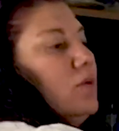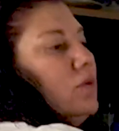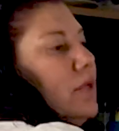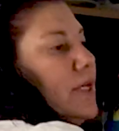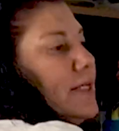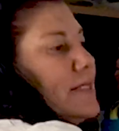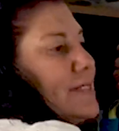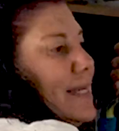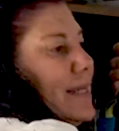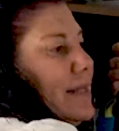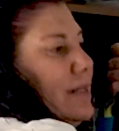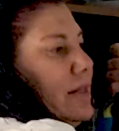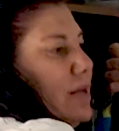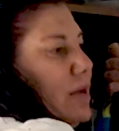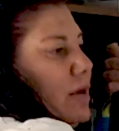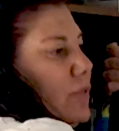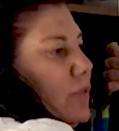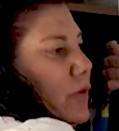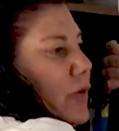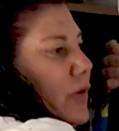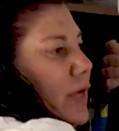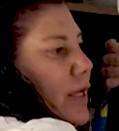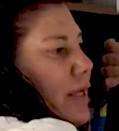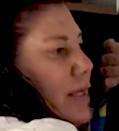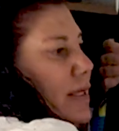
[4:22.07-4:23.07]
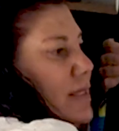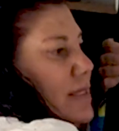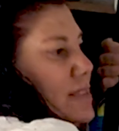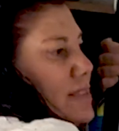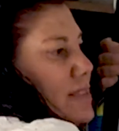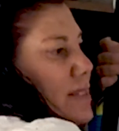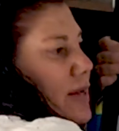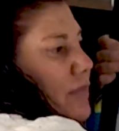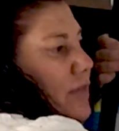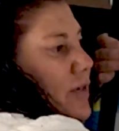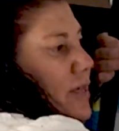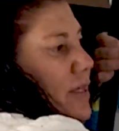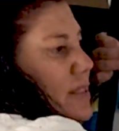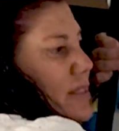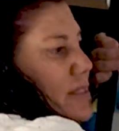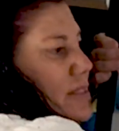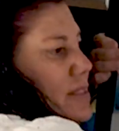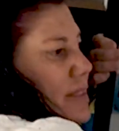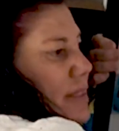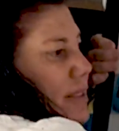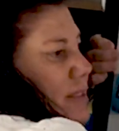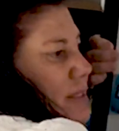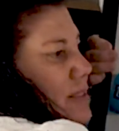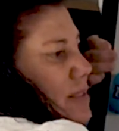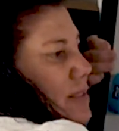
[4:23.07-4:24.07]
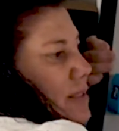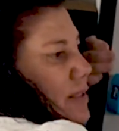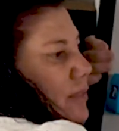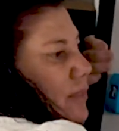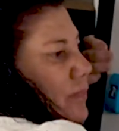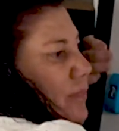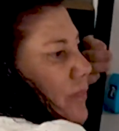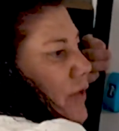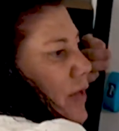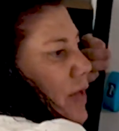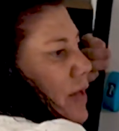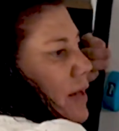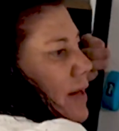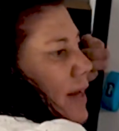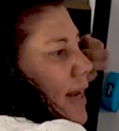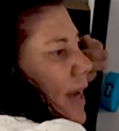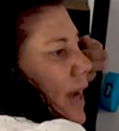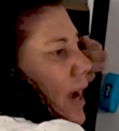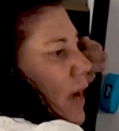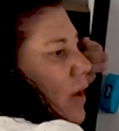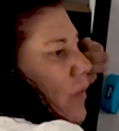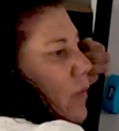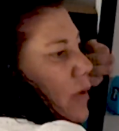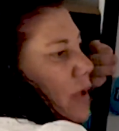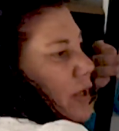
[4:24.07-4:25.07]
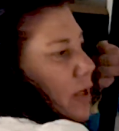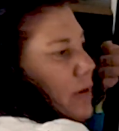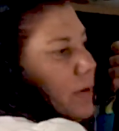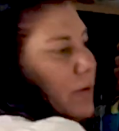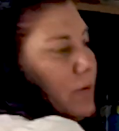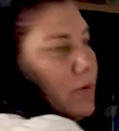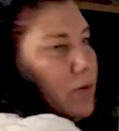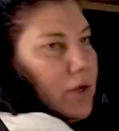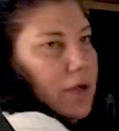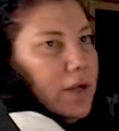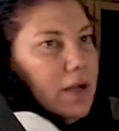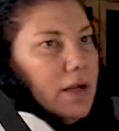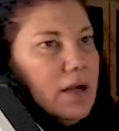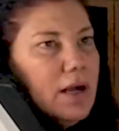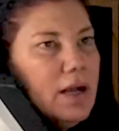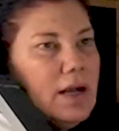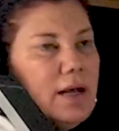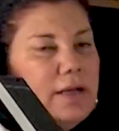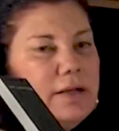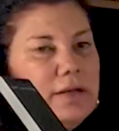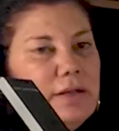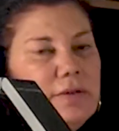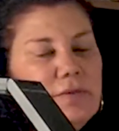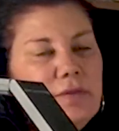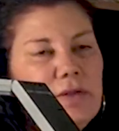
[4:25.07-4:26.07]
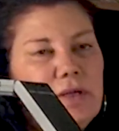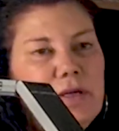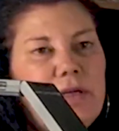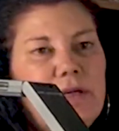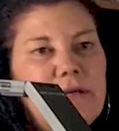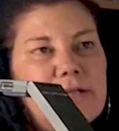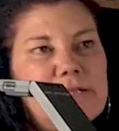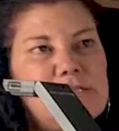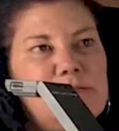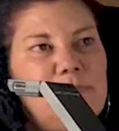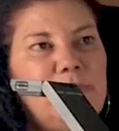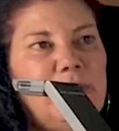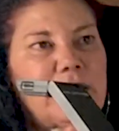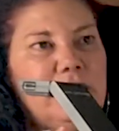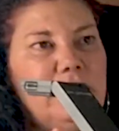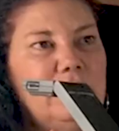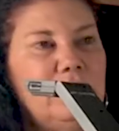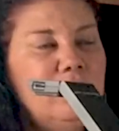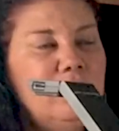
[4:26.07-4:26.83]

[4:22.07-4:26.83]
let's say the number is 76. Now we're going to be working on the expanded